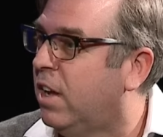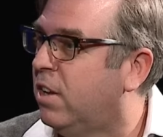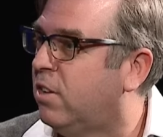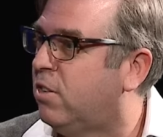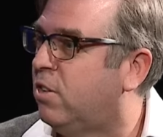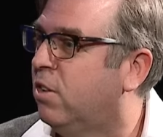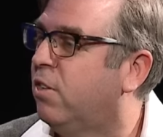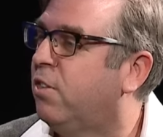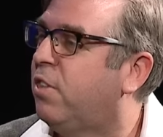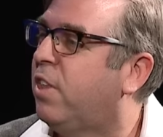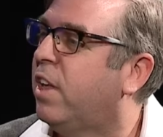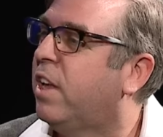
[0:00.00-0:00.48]

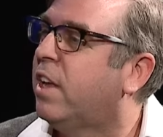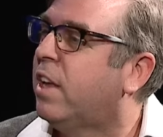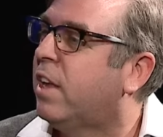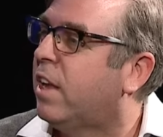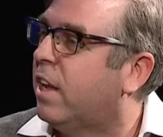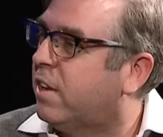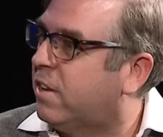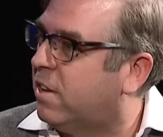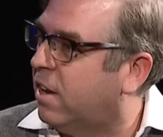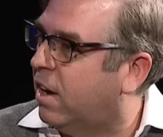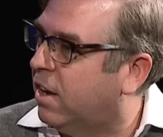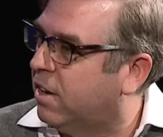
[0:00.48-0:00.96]
So that they can
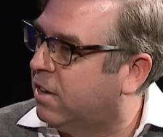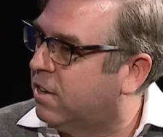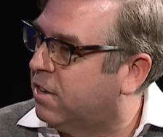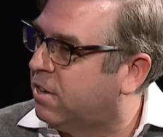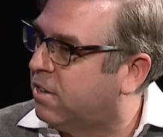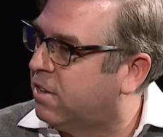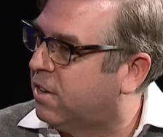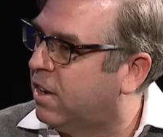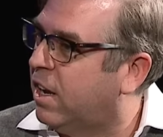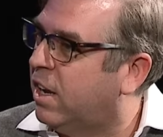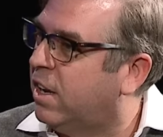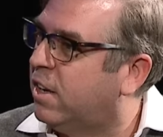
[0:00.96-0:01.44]
get to
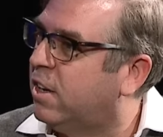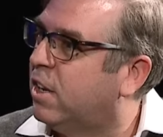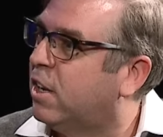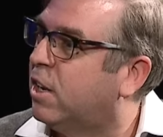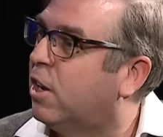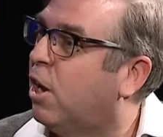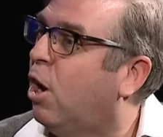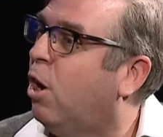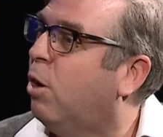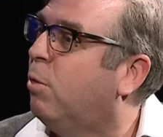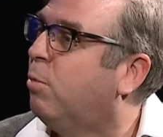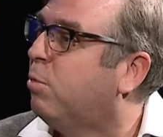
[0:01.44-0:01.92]

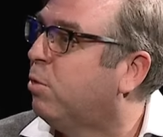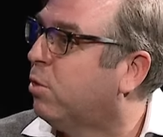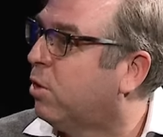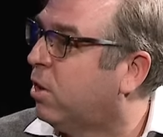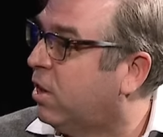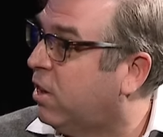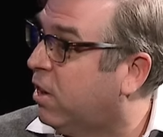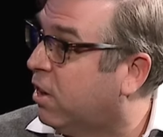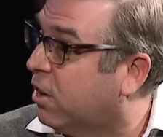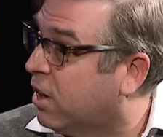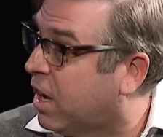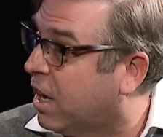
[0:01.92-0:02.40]
understanding,
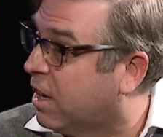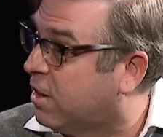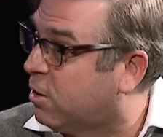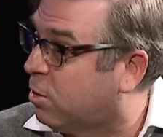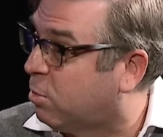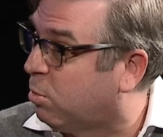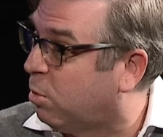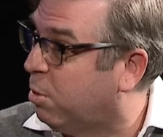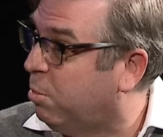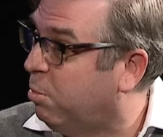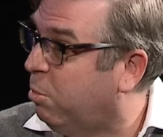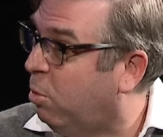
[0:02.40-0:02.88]
hopefully they'll get
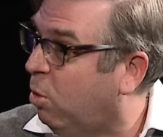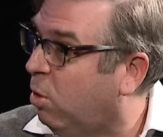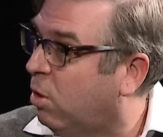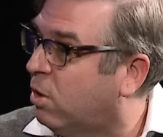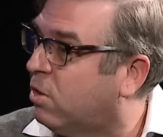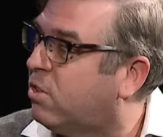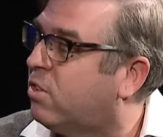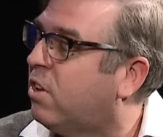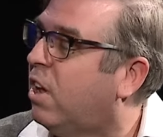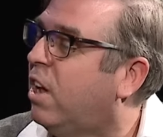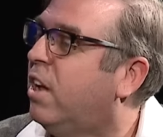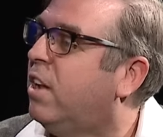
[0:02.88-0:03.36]
to
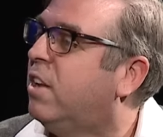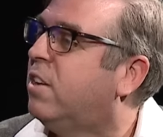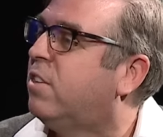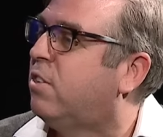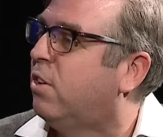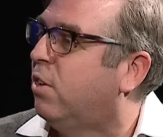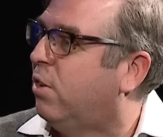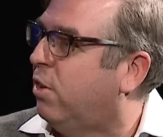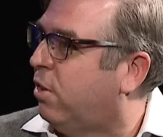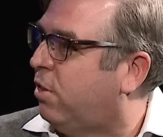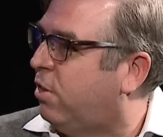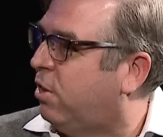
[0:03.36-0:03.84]
remorse
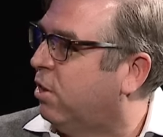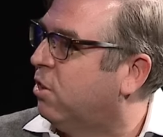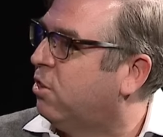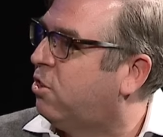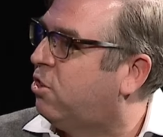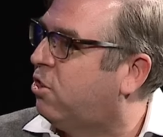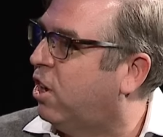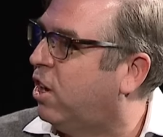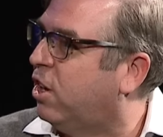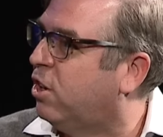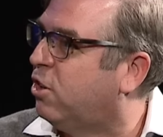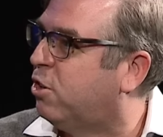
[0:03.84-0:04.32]
so that they'll
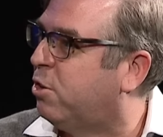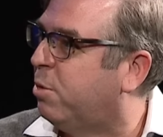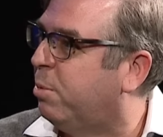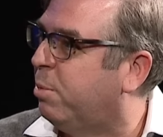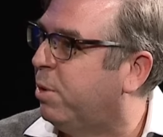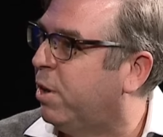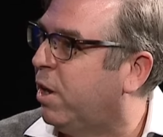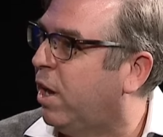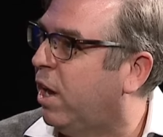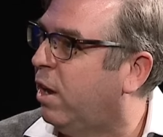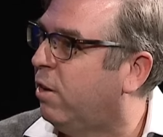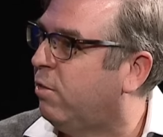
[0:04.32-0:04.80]
change the
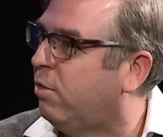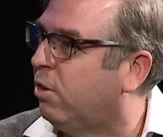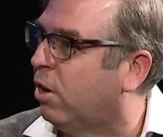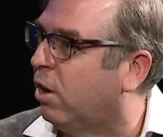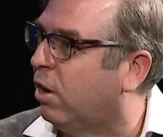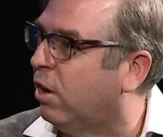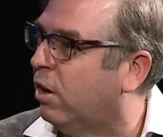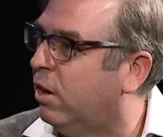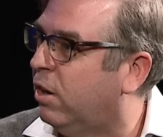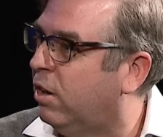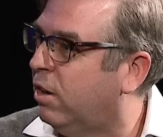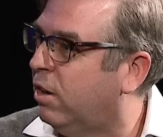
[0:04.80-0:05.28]
behavior.